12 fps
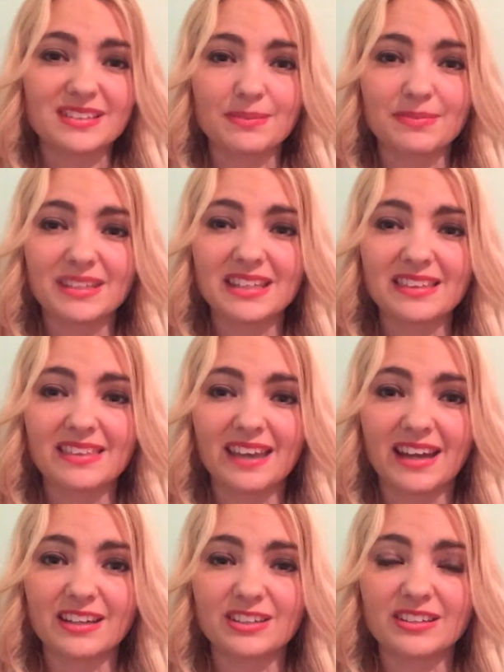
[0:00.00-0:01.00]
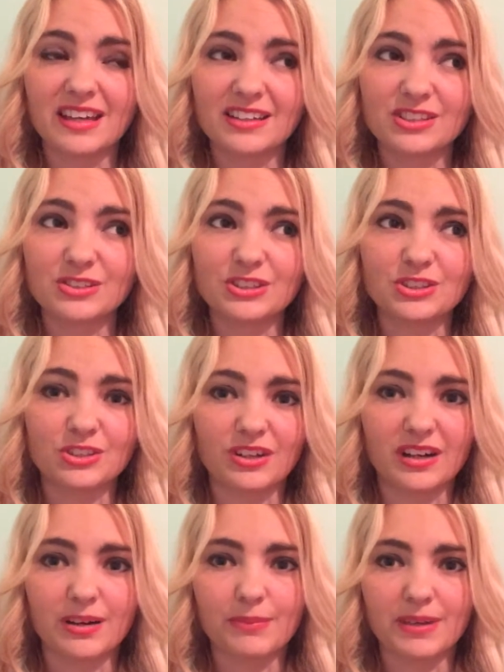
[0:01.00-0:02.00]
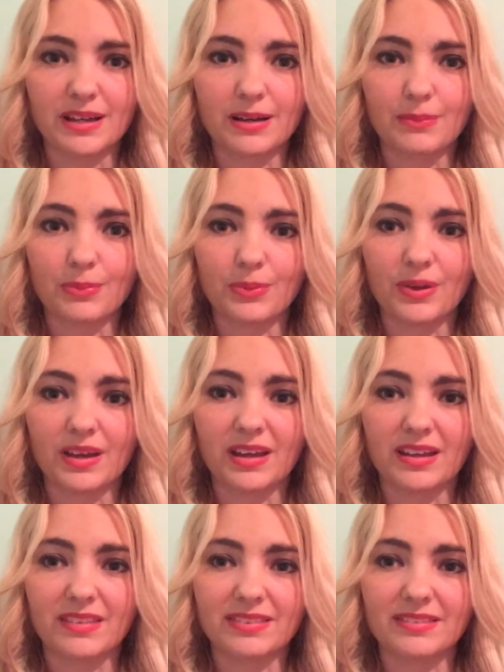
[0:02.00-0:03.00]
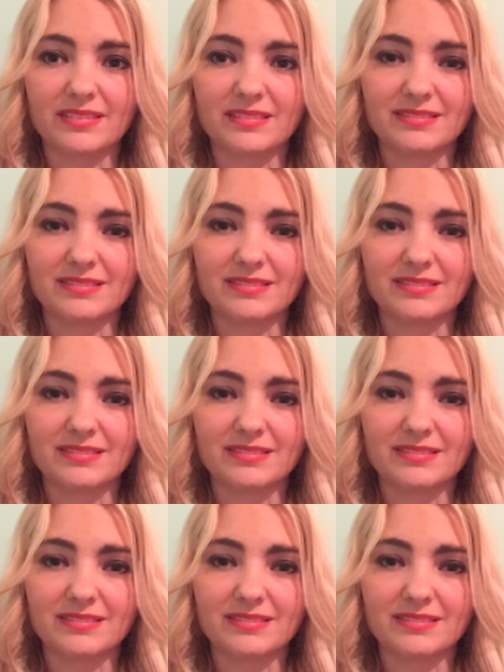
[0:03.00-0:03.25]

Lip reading: something that, yes, you can do your hair and makeup and,